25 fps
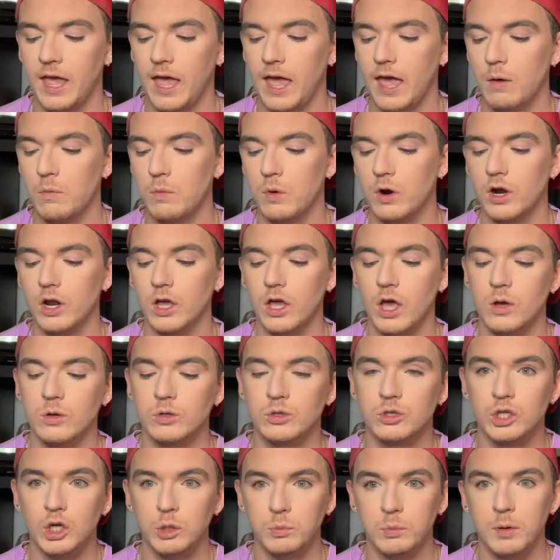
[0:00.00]
and we're gonna go
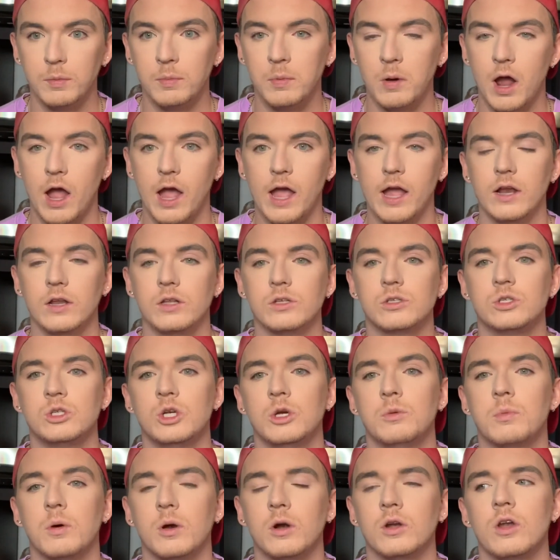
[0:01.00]
super bright,
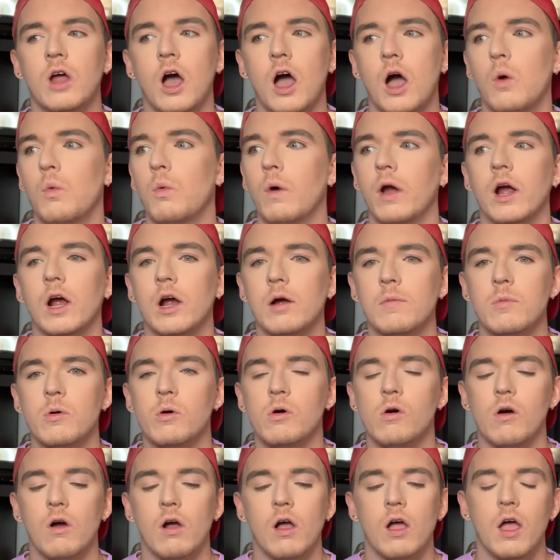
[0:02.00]
super not
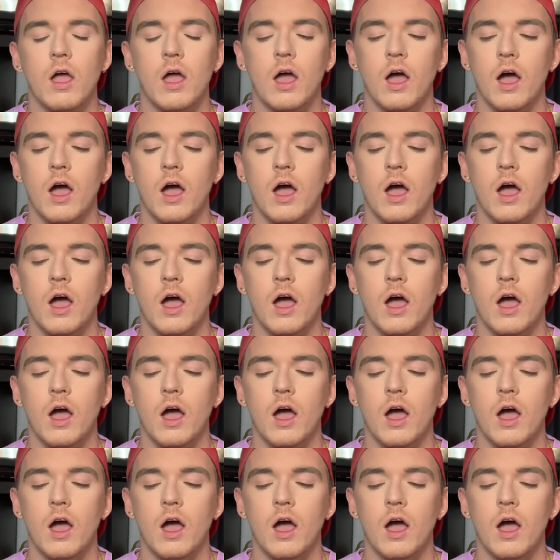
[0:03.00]
wearable.